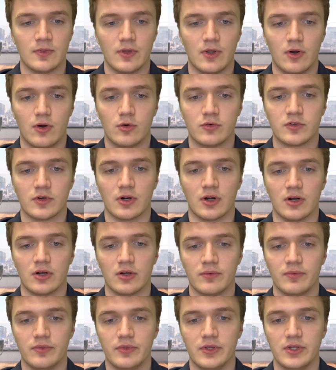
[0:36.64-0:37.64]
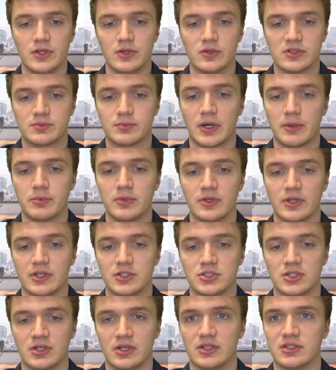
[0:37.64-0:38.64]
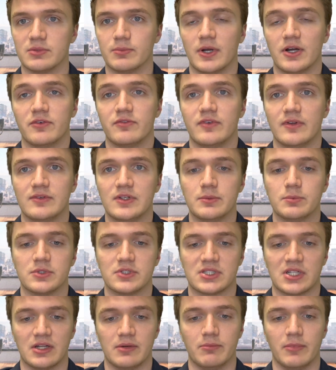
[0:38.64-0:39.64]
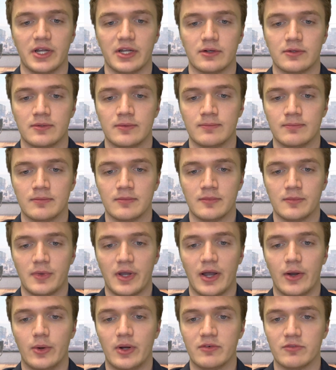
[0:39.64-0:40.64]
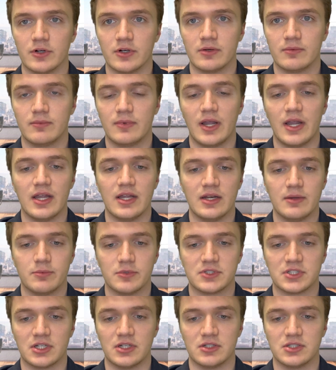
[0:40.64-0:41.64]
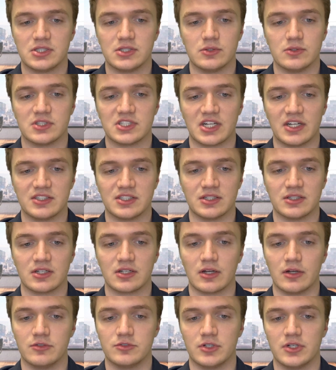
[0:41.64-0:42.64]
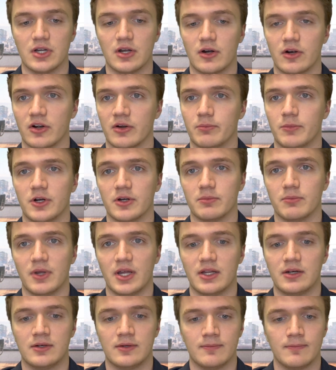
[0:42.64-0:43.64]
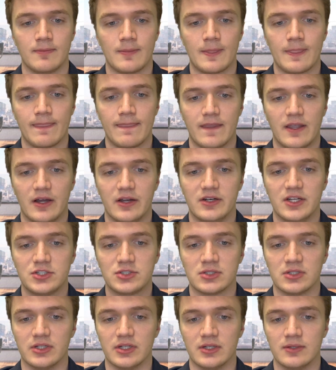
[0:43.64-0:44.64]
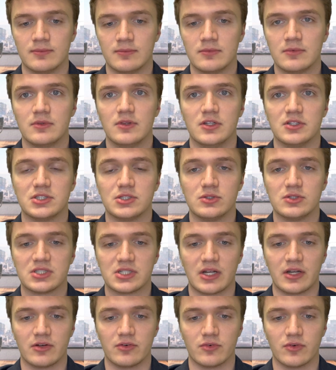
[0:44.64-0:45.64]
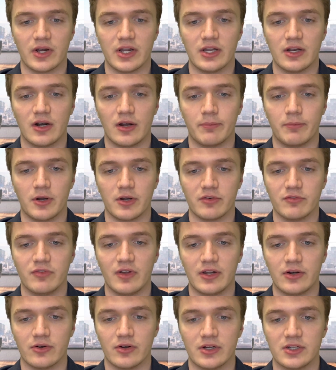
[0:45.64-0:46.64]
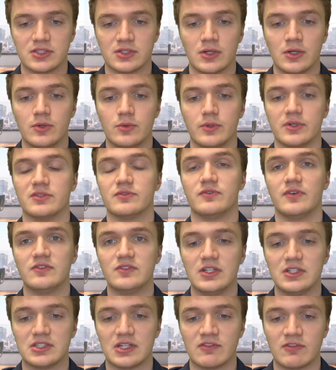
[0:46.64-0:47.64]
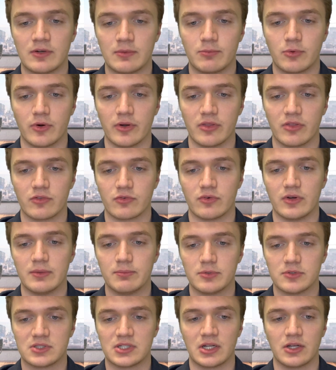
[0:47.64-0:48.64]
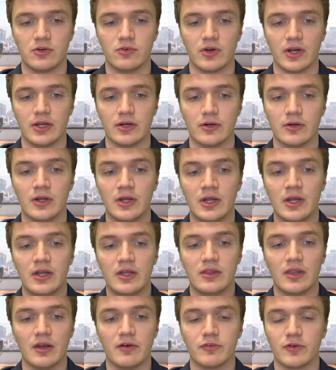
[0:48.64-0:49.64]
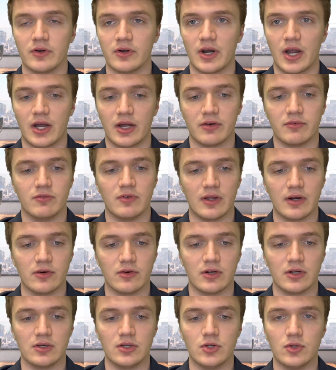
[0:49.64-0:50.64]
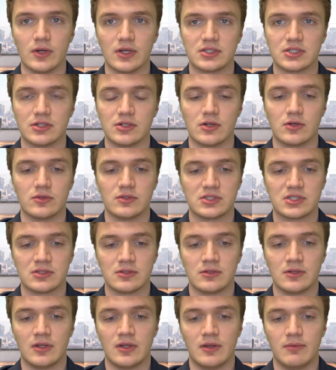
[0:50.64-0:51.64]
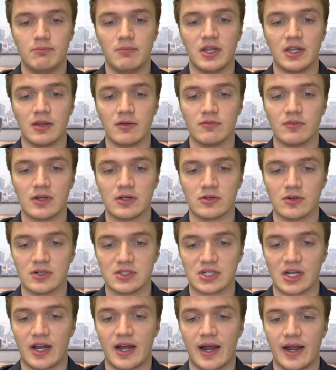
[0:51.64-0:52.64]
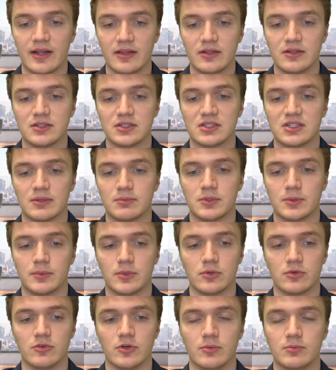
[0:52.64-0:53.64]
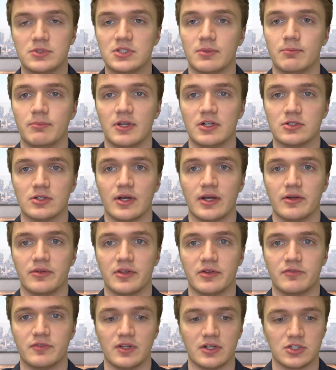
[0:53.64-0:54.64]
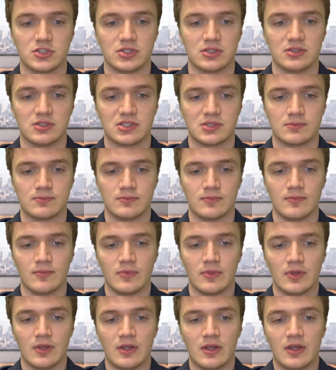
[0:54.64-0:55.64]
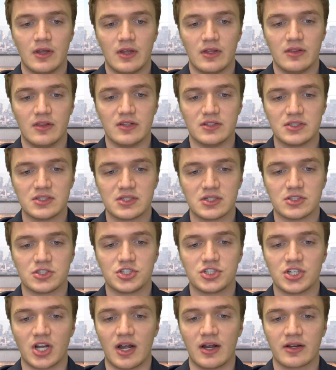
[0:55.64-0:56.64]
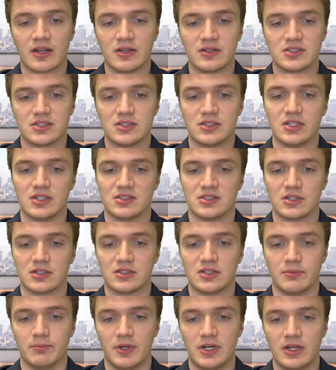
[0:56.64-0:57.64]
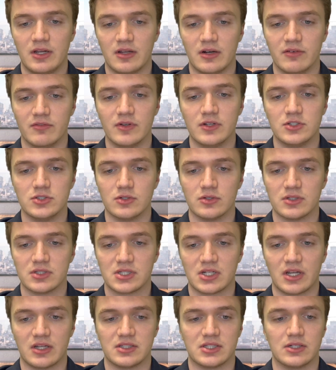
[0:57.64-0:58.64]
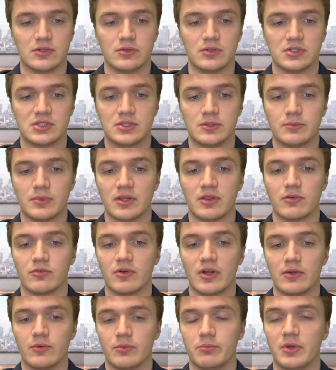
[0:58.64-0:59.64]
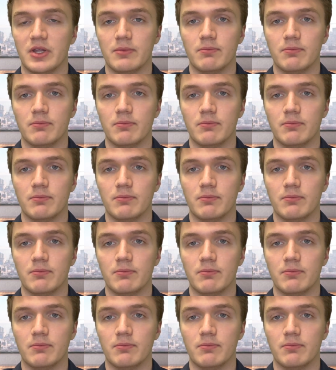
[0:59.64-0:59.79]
Overall, the US population is about 50% male. However, 80% of suicides in the country are among men. Additionally, the suicide rate among veterans was 57.3% greater than for non-veteran US adults, making veterans a highly susceptible group to mental health afflictions. This is a shocking statistic to many individuals, as I would assume that the rate would be